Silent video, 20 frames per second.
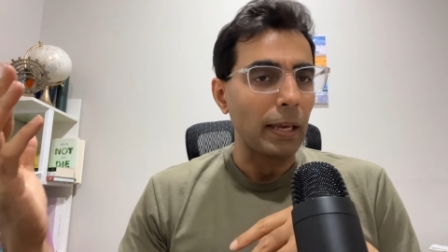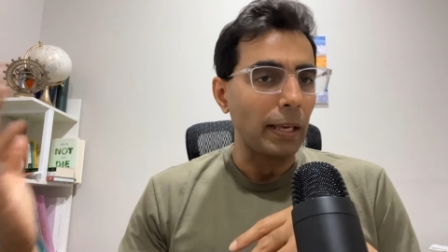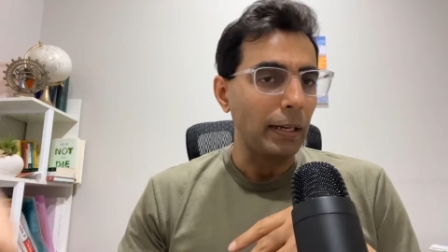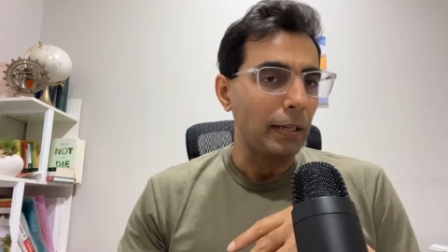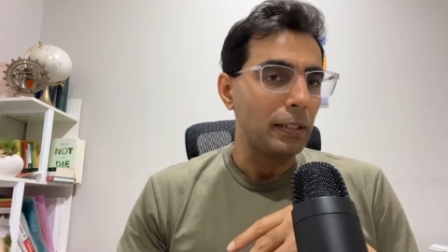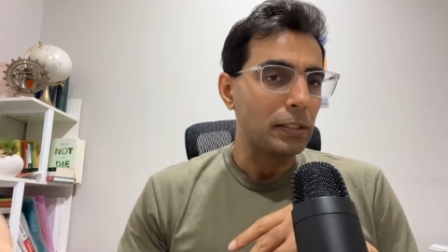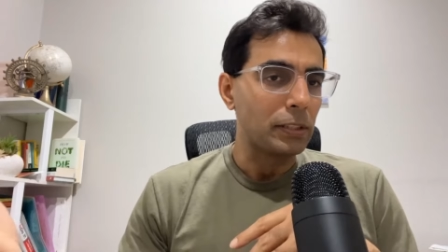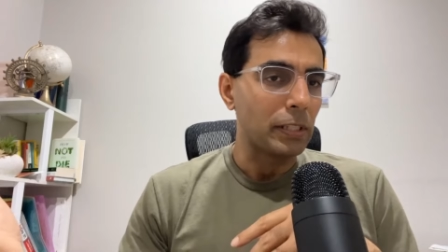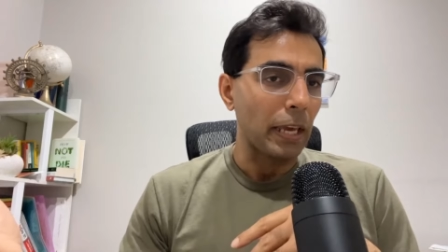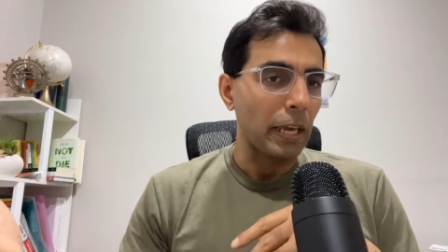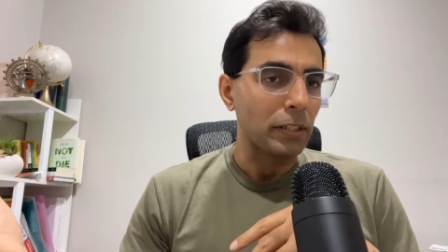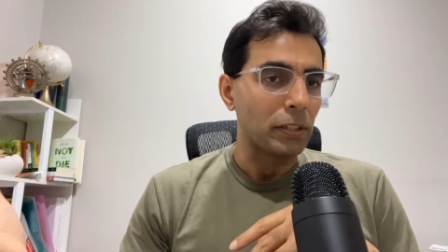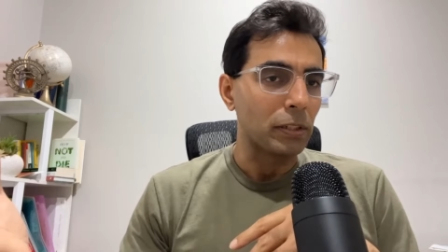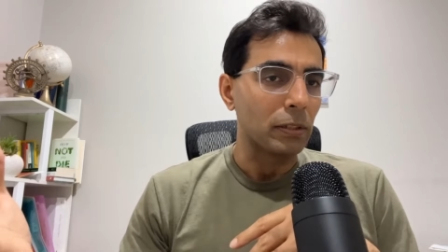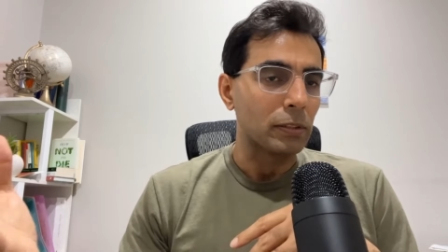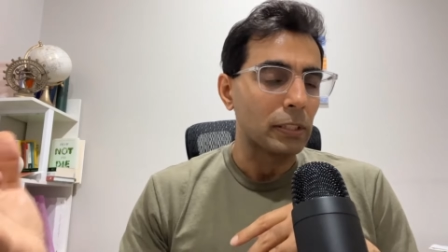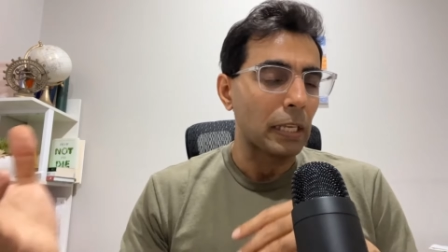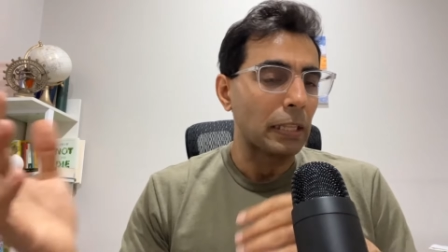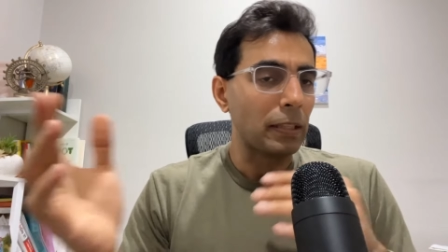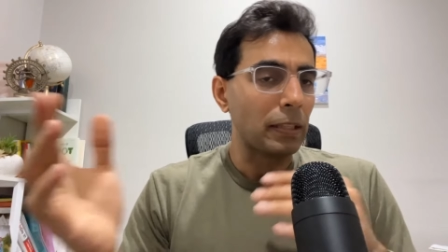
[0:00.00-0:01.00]
hilly
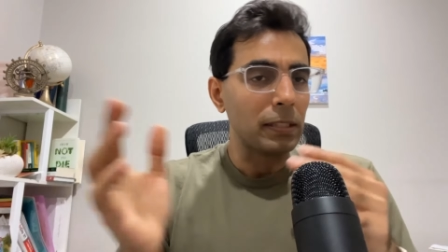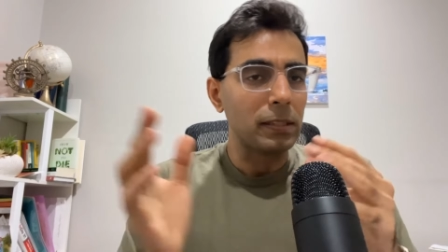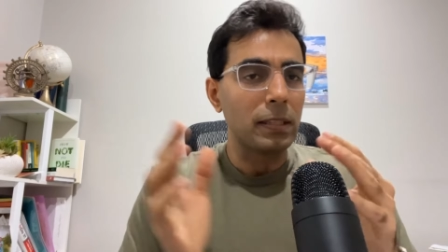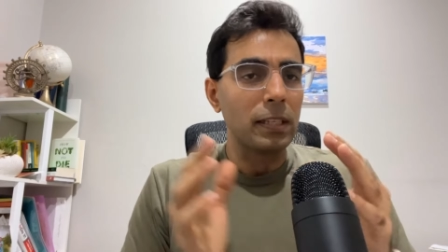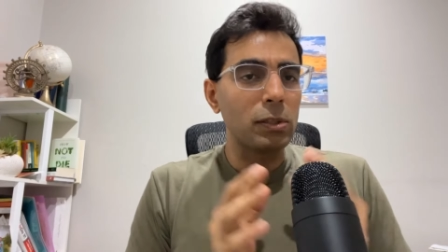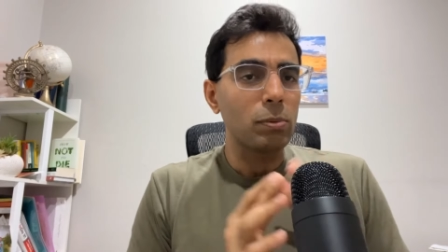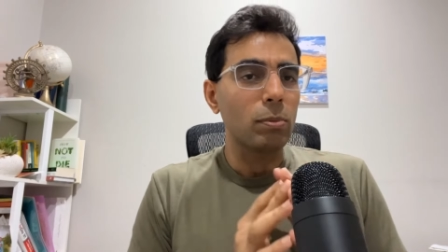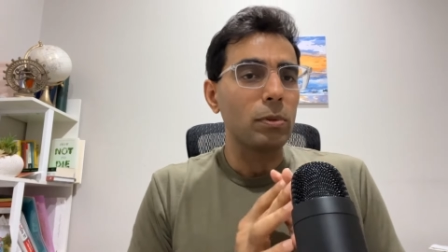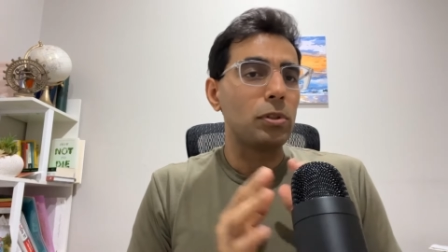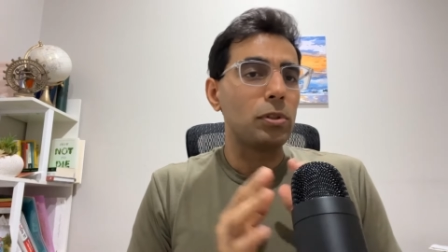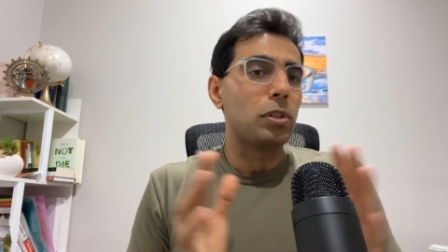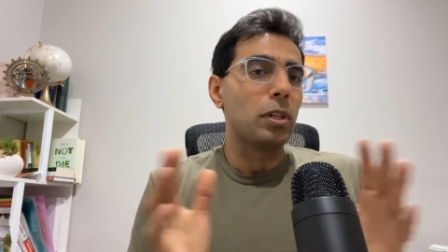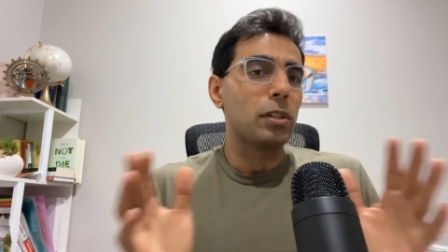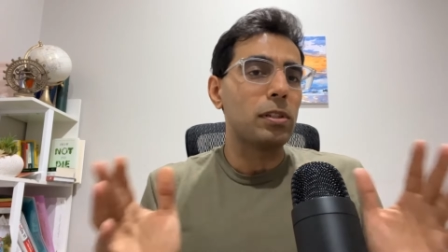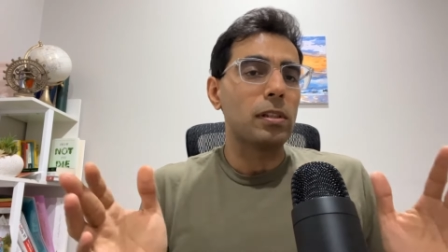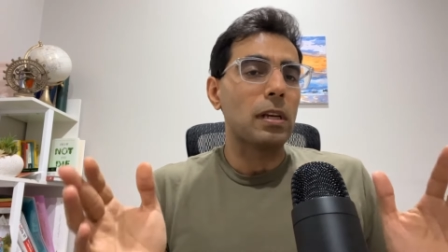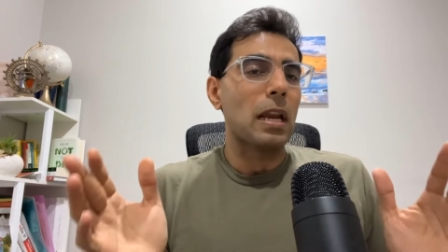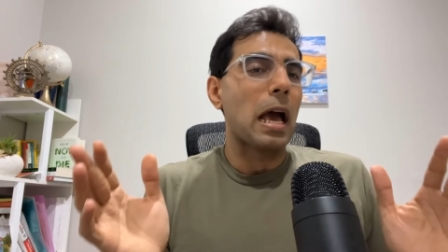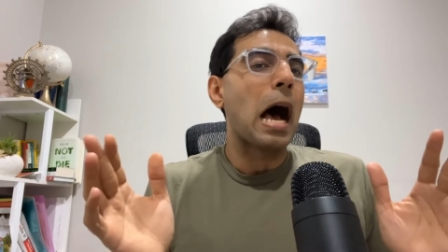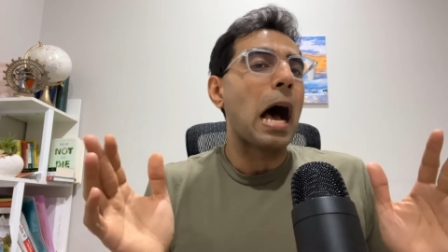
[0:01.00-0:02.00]
stations and this, this was
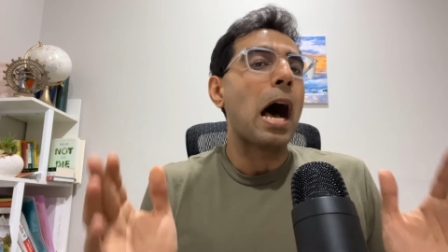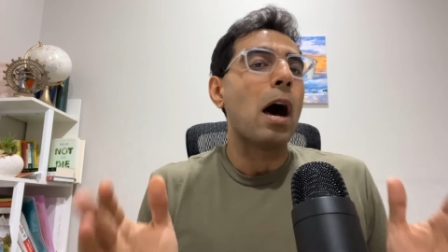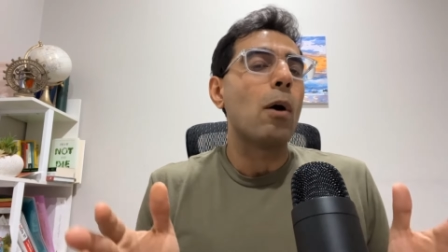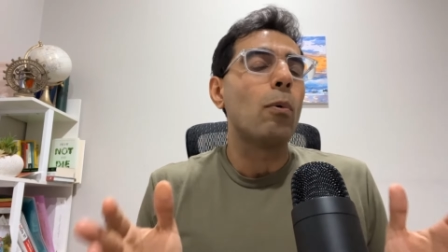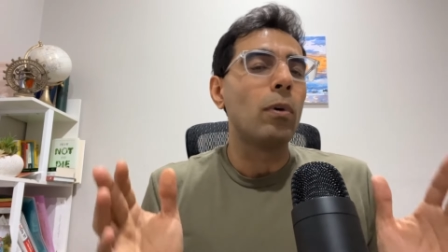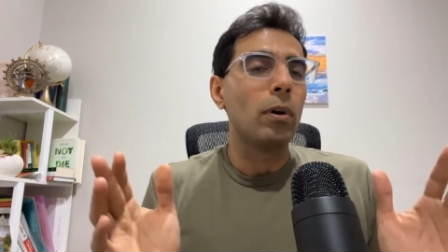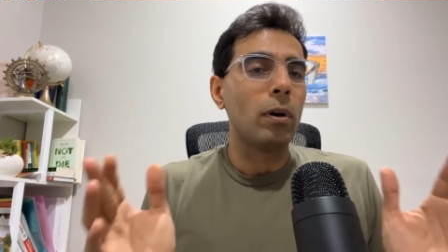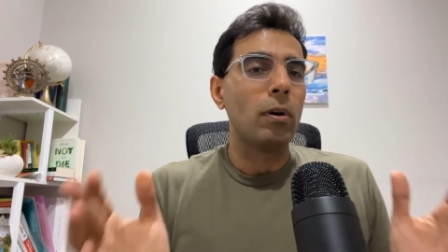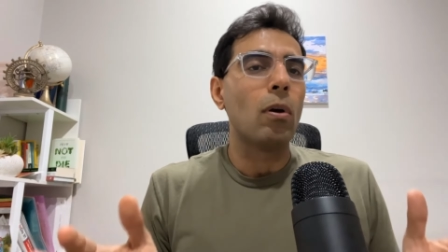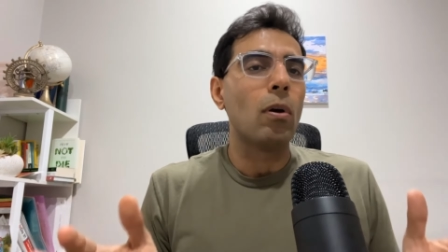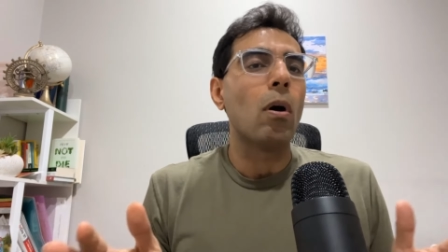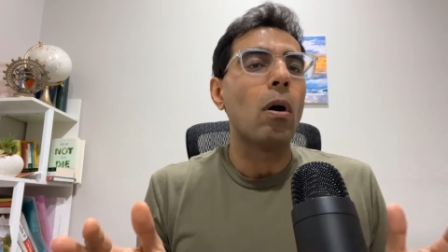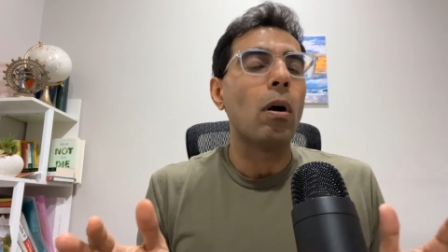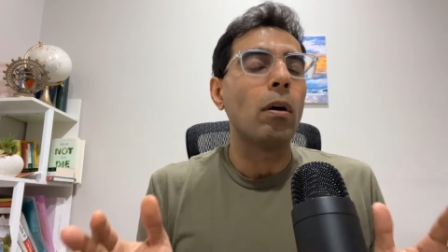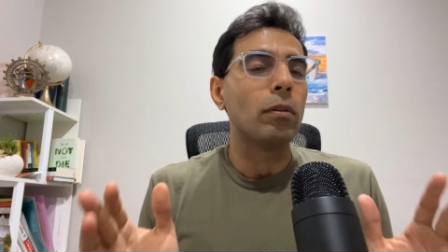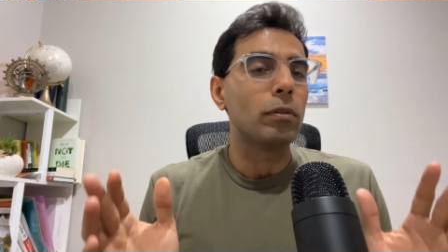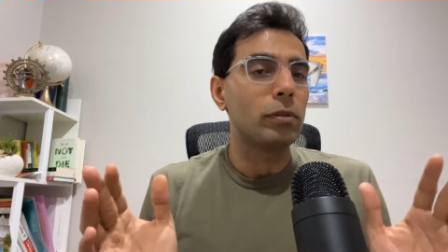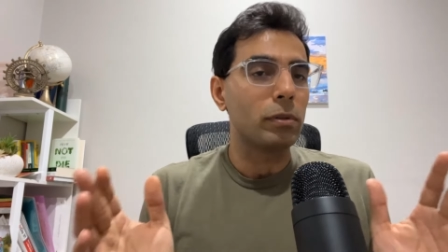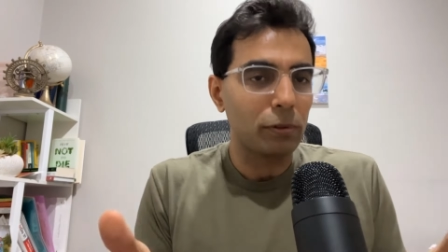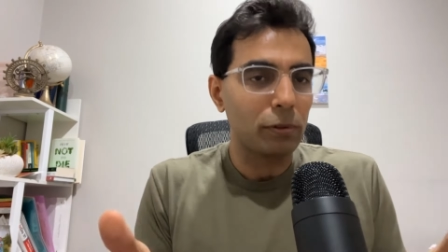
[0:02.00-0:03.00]
just an hour
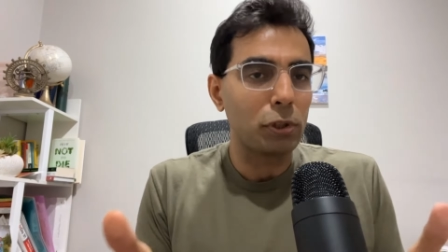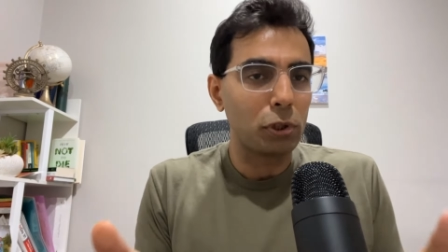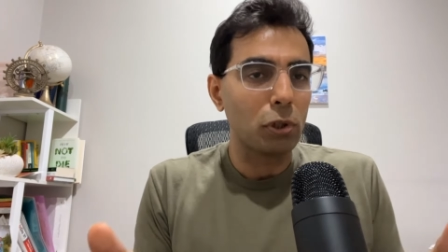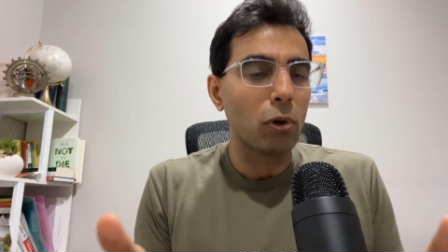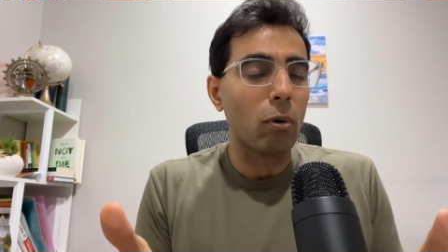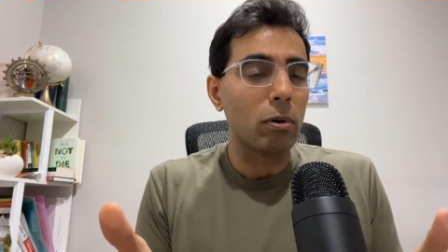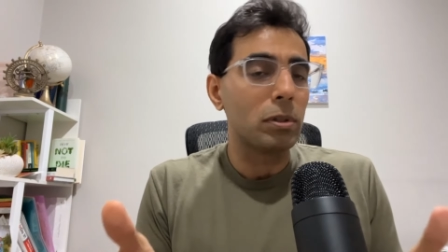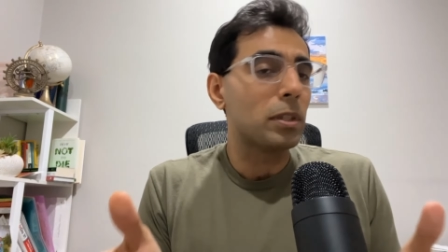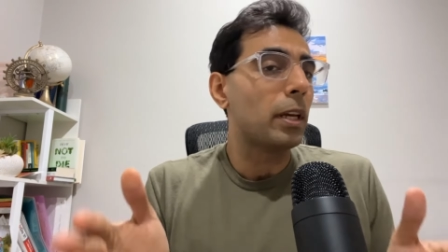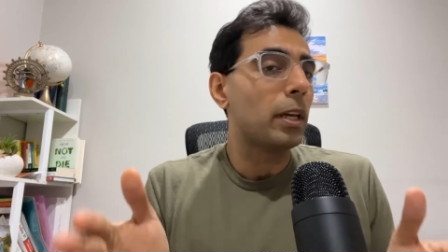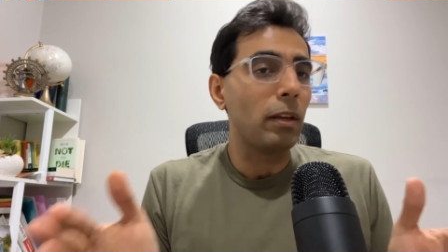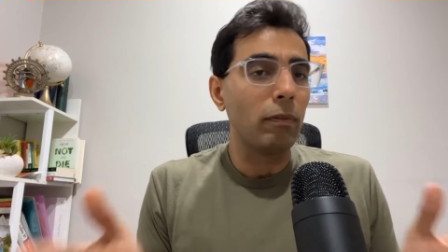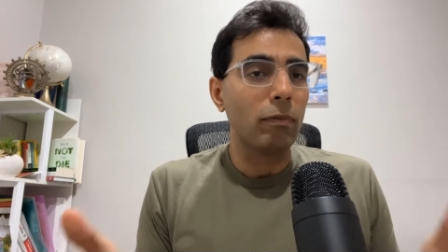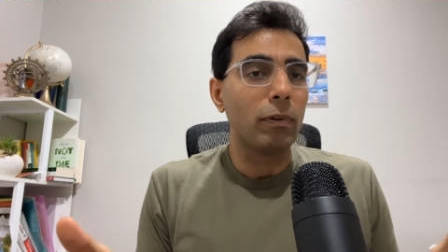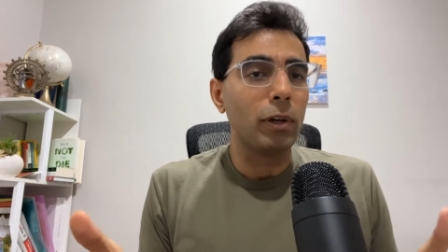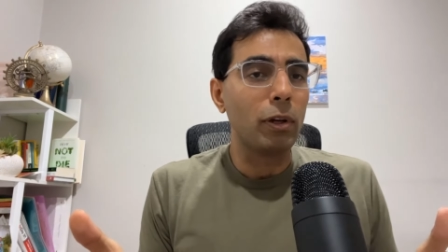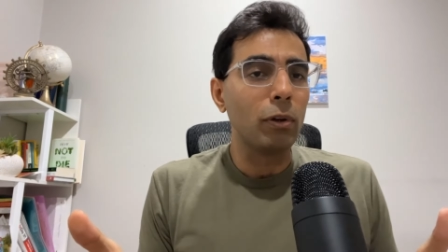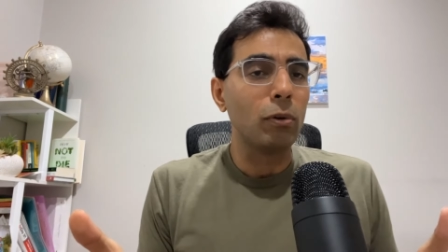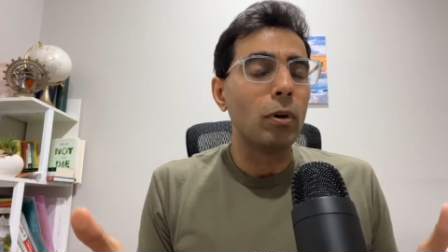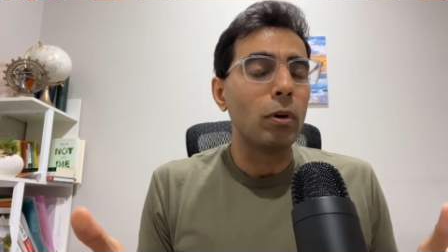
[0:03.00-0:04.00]
long shows that he
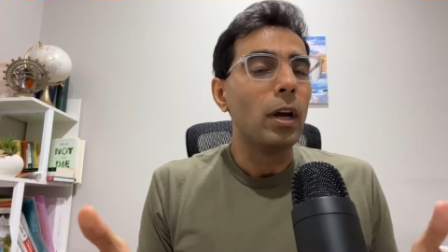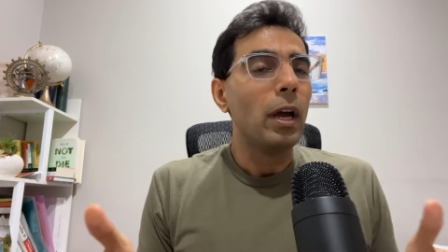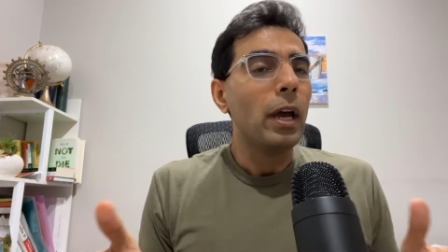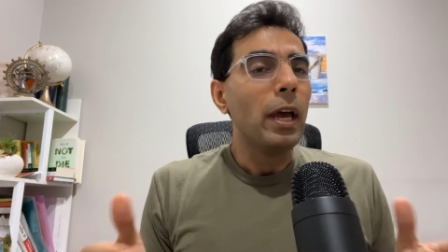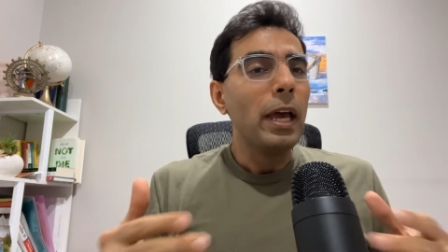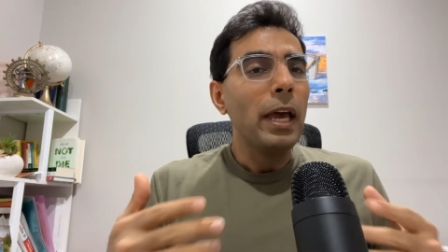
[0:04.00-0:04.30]
would do